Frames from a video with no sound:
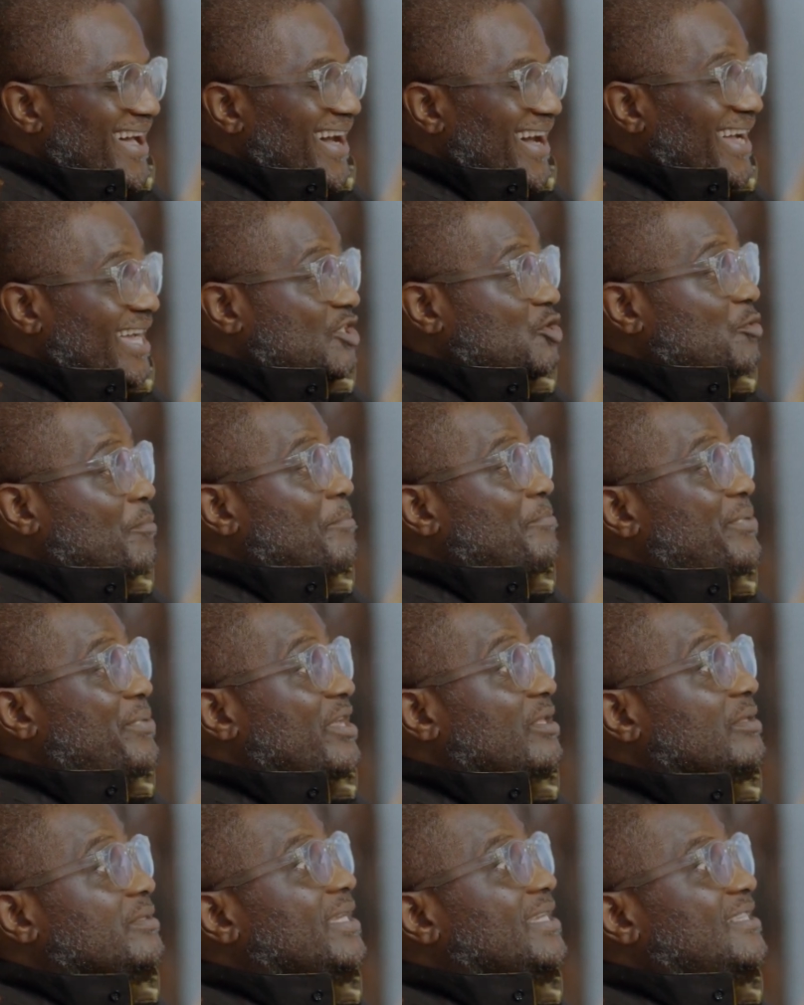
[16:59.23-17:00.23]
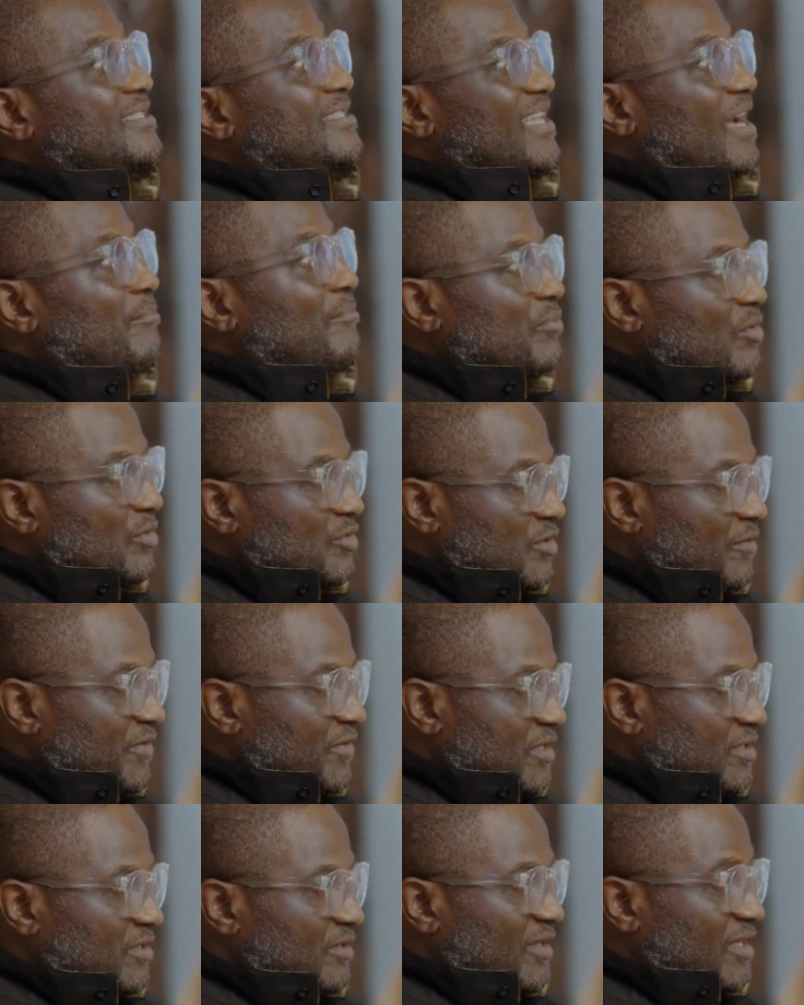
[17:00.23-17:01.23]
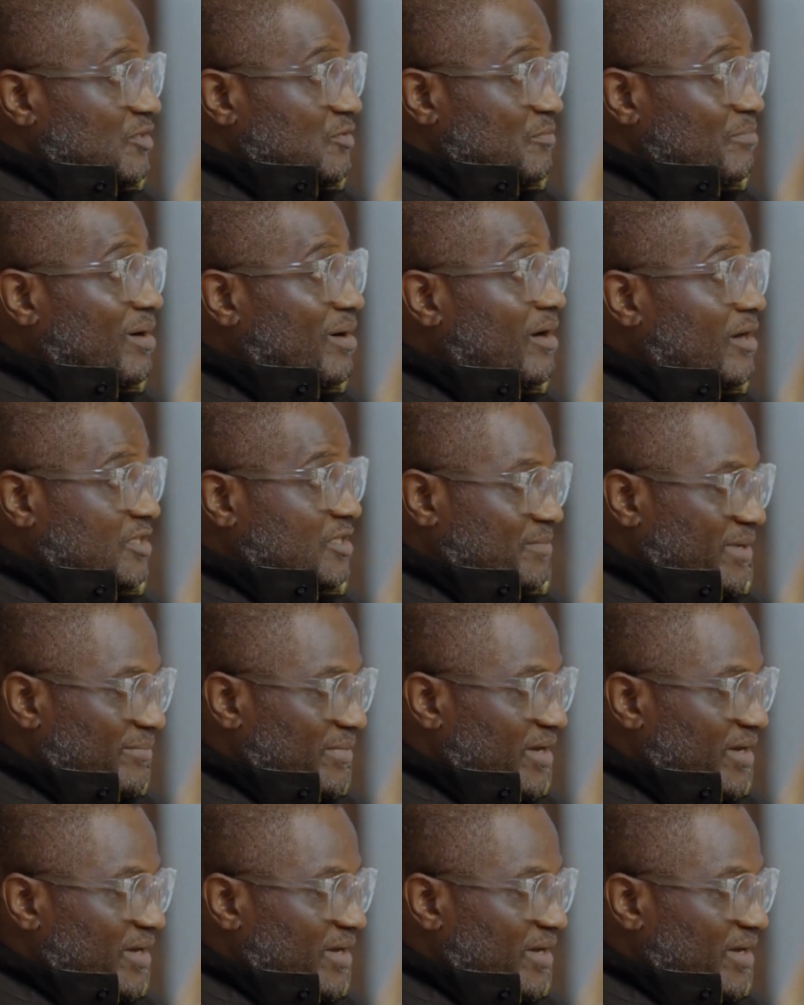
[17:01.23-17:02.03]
I had to build examples of it in order to pass my